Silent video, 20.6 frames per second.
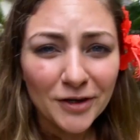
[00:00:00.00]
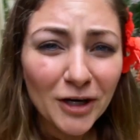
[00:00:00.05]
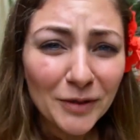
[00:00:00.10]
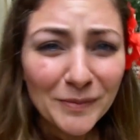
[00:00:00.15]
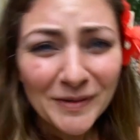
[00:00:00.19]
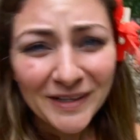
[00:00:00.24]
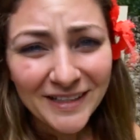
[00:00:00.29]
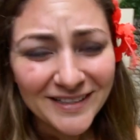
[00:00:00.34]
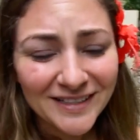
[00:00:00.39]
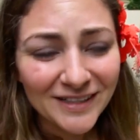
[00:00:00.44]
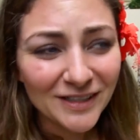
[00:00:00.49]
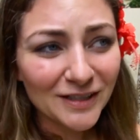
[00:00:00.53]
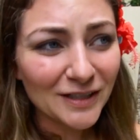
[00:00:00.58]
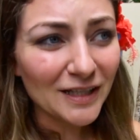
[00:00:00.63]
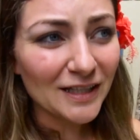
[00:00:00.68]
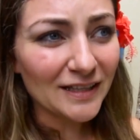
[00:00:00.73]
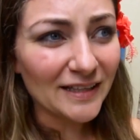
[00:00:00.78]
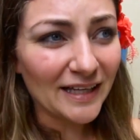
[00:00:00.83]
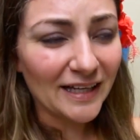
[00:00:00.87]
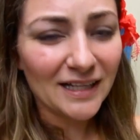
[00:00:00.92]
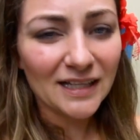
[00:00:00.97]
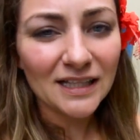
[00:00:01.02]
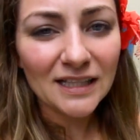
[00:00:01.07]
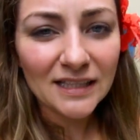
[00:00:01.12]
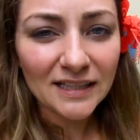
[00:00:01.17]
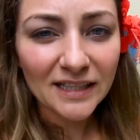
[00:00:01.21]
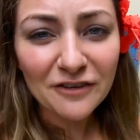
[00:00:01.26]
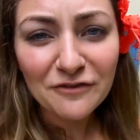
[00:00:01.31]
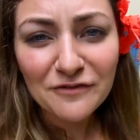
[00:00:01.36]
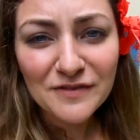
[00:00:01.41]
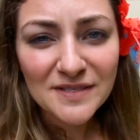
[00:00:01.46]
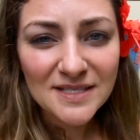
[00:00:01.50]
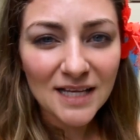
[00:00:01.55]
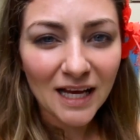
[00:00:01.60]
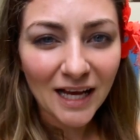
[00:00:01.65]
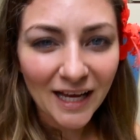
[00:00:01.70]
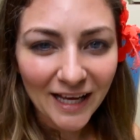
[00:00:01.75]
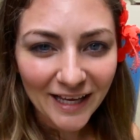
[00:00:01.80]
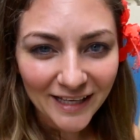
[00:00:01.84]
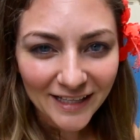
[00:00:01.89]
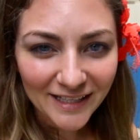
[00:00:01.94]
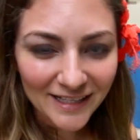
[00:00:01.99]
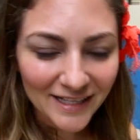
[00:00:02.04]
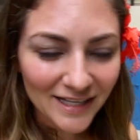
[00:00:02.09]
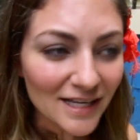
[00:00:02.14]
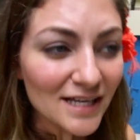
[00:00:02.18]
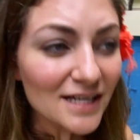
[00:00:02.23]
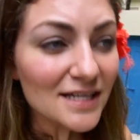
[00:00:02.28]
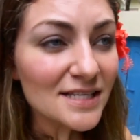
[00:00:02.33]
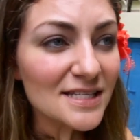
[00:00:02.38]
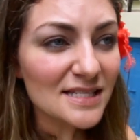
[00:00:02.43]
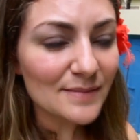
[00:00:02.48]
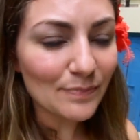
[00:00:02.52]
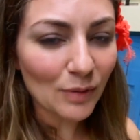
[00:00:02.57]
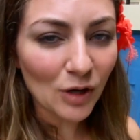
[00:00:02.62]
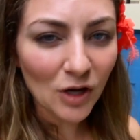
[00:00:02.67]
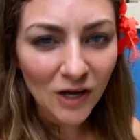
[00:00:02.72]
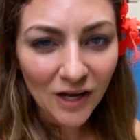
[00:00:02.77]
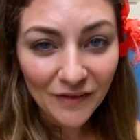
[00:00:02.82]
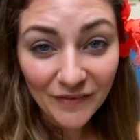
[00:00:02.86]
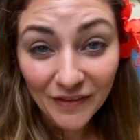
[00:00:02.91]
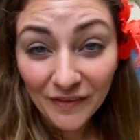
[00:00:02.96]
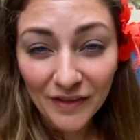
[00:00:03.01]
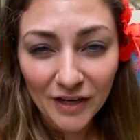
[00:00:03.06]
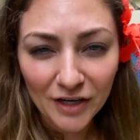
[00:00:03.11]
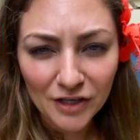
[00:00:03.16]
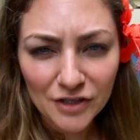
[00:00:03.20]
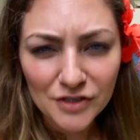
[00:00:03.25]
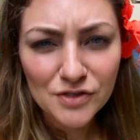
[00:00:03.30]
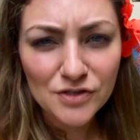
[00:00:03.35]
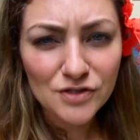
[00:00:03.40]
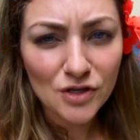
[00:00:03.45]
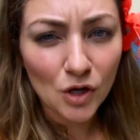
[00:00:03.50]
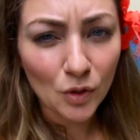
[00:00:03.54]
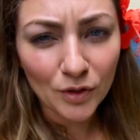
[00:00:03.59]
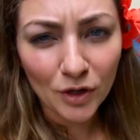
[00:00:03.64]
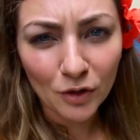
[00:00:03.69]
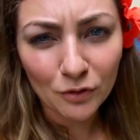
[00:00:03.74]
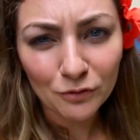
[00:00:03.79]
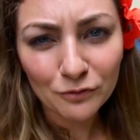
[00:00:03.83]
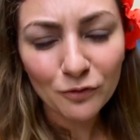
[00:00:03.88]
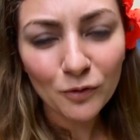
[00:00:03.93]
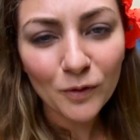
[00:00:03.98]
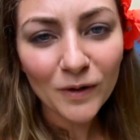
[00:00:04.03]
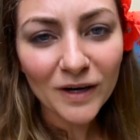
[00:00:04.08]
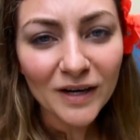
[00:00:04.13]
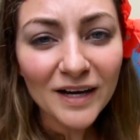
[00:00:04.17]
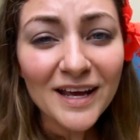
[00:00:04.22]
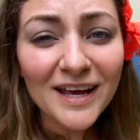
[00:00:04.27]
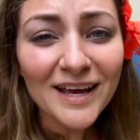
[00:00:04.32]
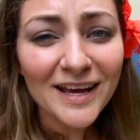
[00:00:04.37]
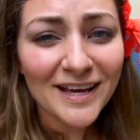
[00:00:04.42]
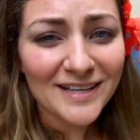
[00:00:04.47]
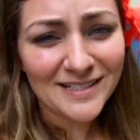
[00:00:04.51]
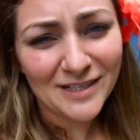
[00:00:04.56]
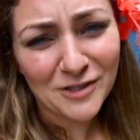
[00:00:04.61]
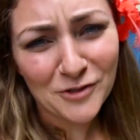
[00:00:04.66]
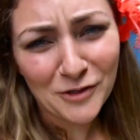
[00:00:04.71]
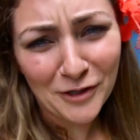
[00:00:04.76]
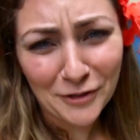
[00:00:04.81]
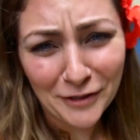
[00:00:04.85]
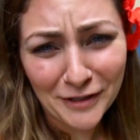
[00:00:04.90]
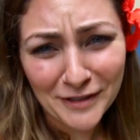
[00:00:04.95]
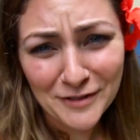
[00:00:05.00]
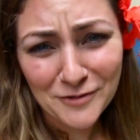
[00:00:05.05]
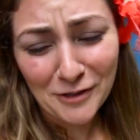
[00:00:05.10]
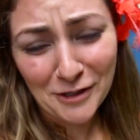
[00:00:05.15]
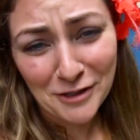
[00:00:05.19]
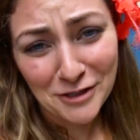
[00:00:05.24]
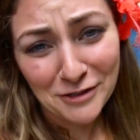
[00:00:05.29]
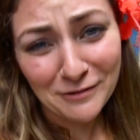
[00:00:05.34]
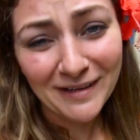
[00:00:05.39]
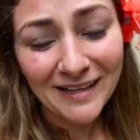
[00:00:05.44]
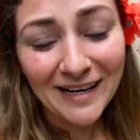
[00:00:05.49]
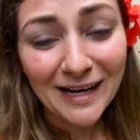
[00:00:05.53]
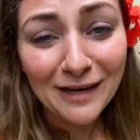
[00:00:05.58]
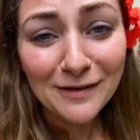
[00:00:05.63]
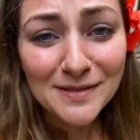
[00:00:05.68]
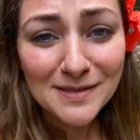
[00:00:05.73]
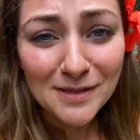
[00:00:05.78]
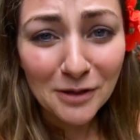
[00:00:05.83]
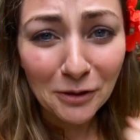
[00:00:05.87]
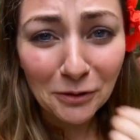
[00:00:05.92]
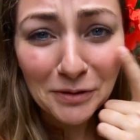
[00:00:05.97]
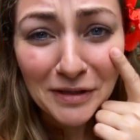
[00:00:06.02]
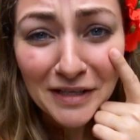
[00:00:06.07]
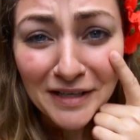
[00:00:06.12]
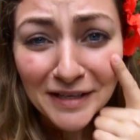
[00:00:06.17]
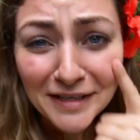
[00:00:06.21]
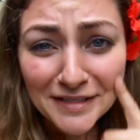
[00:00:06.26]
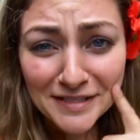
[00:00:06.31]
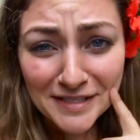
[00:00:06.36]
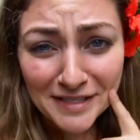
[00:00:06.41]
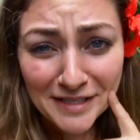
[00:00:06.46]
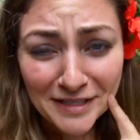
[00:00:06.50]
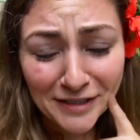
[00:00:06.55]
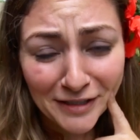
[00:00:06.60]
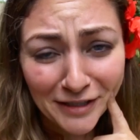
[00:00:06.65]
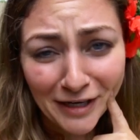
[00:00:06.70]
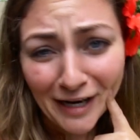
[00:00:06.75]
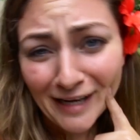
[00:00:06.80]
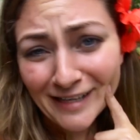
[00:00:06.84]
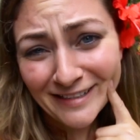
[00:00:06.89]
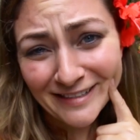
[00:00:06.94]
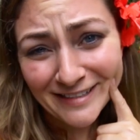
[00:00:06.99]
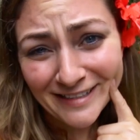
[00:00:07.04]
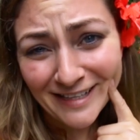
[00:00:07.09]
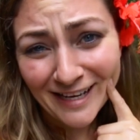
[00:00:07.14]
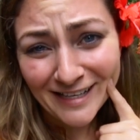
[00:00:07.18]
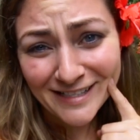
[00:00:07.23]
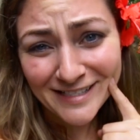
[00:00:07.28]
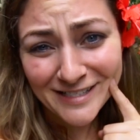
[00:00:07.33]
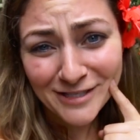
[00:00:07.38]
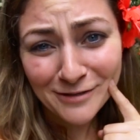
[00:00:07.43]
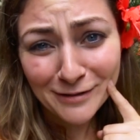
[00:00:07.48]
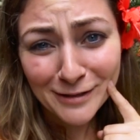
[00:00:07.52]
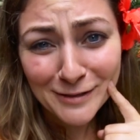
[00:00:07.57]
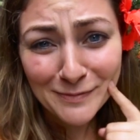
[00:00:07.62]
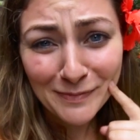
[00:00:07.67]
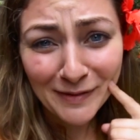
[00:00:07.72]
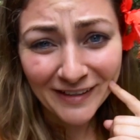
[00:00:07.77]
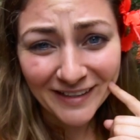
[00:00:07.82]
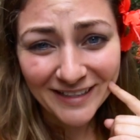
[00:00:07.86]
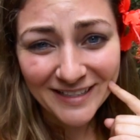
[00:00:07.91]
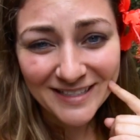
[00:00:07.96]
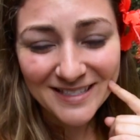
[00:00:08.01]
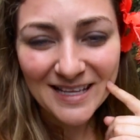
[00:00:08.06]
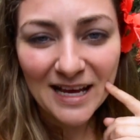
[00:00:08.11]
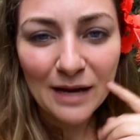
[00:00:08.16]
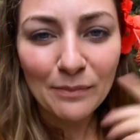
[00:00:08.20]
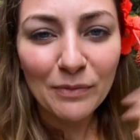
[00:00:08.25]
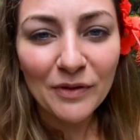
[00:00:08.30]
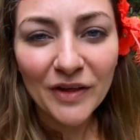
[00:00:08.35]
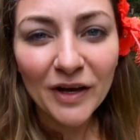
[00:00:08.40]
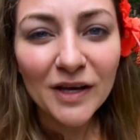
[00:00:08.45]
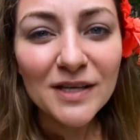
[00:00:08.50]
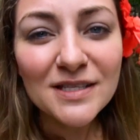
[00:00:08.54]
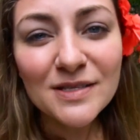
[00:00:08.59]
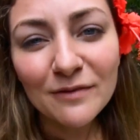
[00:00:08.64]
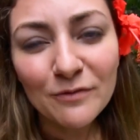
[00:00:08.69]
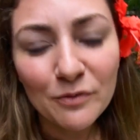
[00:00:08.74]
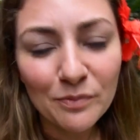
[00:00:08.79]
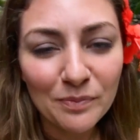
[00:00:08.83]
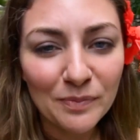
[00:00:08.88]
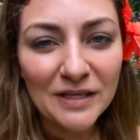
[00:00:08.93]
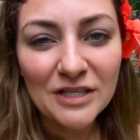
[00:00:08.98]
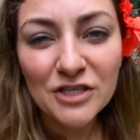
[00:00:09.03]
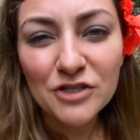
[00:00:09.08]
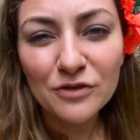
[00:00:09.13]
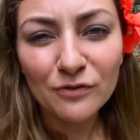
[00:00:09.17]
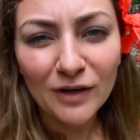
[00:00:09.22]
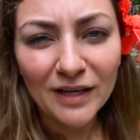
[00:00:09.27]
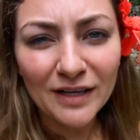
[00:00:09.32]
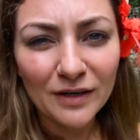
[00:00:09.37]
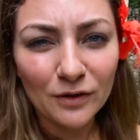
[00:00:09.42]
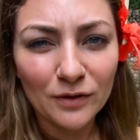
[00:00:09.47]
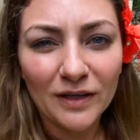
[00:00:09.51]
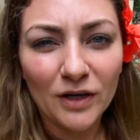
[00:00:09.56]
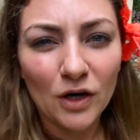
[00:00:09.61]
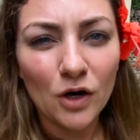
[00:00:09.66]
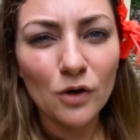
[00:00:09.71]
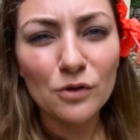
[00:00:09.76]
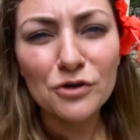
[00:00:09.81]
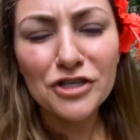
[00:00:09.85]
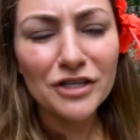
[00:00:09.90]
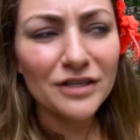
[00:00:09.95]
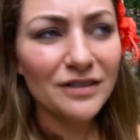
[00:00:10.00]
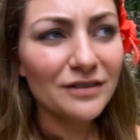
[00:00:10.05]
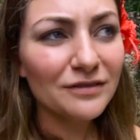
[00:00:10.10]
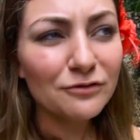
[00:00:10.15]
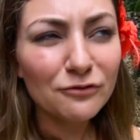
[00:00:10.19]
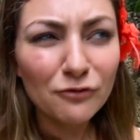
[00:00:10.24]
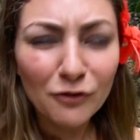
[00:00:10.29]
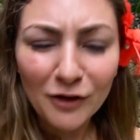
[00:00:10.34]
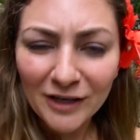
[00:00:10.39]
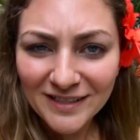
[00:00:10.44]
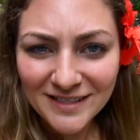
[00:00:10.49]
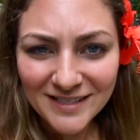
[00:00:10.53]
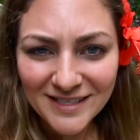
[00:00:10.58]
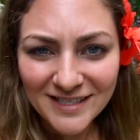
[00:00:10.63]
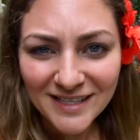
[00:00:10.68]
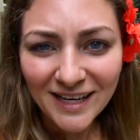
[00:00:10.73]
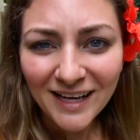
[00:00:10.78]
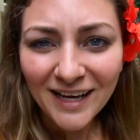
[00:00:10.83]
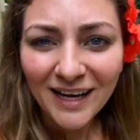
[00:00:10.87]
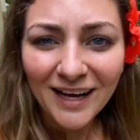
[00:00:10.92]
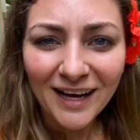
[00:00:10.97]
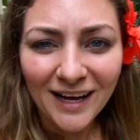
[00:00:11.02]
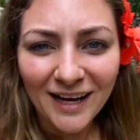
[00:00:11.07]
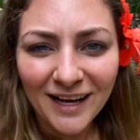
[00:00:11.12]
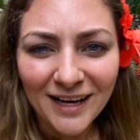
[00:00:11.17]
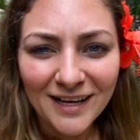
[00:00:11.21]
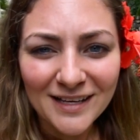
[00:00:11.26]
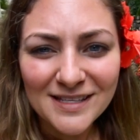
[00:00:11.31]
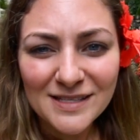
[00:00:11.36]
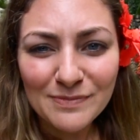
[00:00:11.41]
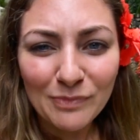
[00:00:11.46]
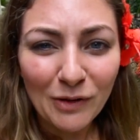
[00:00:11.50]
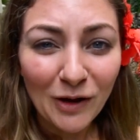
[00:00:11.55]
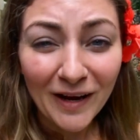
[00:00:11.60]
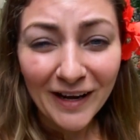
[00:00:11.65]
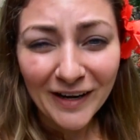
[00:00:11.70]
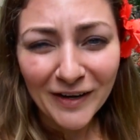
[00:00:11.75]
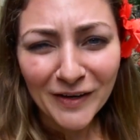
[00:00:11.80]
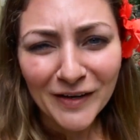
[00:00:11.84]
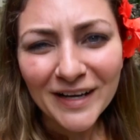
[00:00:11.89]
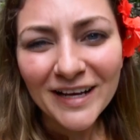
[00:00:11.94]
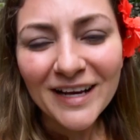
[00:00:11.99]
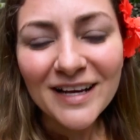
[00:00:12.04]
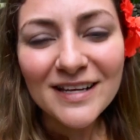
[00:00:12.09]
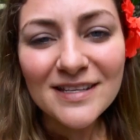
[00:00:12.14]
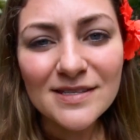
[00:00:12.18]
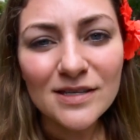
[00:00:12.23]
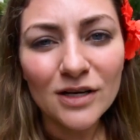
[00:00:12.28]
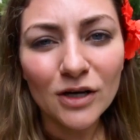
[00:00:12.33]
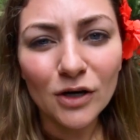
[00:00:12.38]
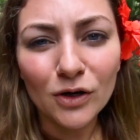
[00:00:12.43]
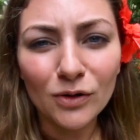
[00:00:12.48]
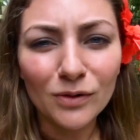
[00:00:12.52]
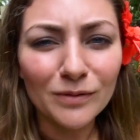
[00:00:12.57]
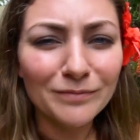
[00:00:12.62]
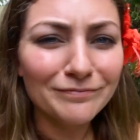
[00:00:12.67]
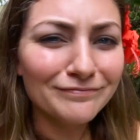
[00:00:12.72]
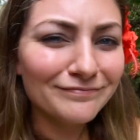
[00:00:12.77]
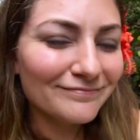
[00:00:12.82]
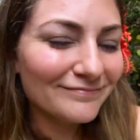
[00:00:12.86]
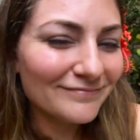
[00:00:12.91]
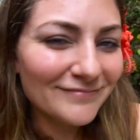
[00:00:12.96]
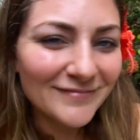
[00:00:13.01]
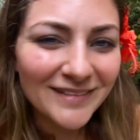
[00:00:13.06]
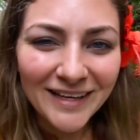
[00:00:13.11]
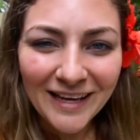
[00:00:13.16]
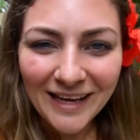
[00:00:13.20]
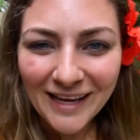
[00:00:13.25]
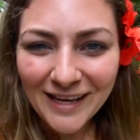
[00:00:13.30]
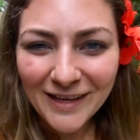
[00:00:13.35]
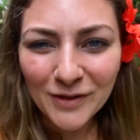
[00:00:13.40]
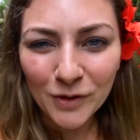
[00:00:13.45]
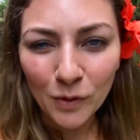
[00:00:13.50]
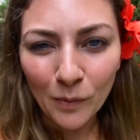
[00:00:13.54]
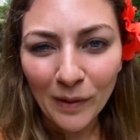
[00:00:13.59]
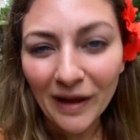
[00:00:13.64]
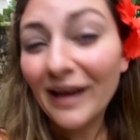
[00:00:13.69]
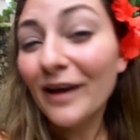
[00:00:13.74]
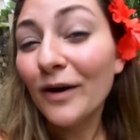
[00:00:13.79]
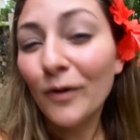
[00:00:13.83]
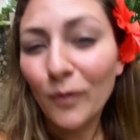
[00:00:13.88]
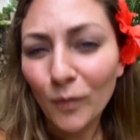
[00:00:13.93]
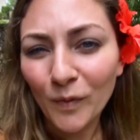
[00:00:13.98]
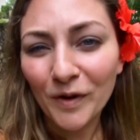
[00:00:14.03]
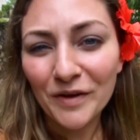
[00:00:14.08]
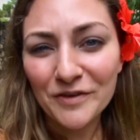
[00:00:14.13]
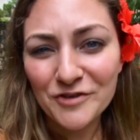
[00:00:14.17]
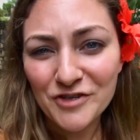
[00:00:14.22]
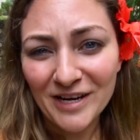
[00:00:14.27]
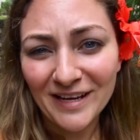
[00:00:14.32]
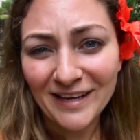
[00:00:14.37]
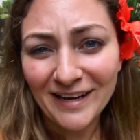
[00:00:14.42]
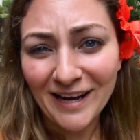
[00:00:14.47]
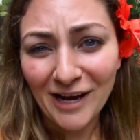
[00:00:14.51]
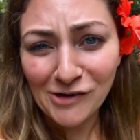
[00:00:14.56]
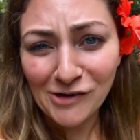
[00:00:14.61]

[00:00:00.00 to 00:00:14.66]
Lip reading: The Karma Kandara like cliffside spa that they are so known for is actually under construction right now. So here I didn't get to experience that, but they also have a beachfront or like oceanfront spa area. So either way, worth checking